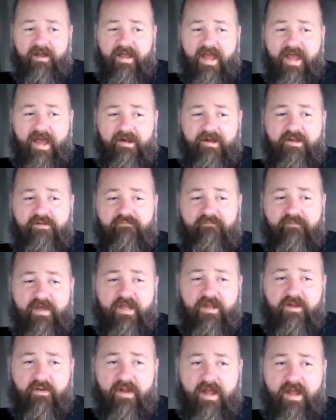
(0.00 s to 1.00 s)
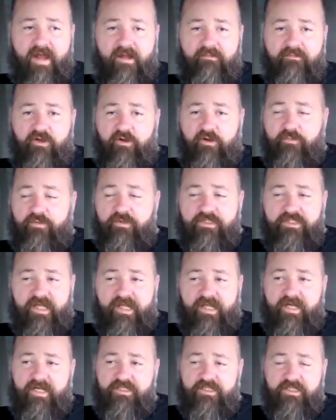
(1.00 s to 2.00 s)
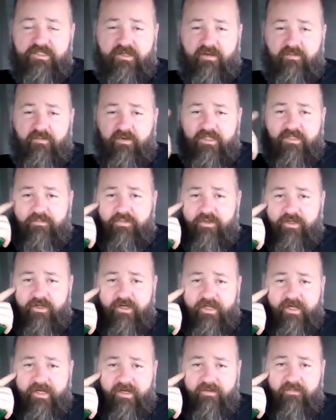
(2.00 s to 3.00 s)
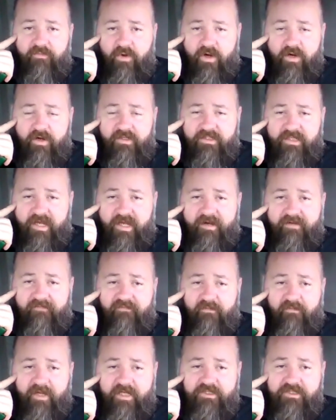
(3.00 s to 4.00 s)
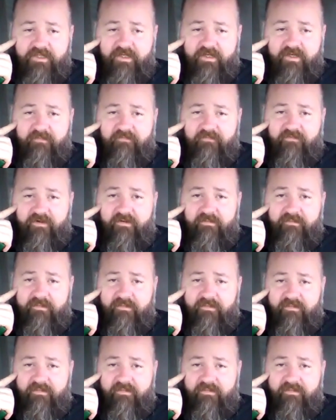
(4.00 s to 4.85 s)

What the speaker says: How do you figure out your percentages on what to put in it? Where does that information come from?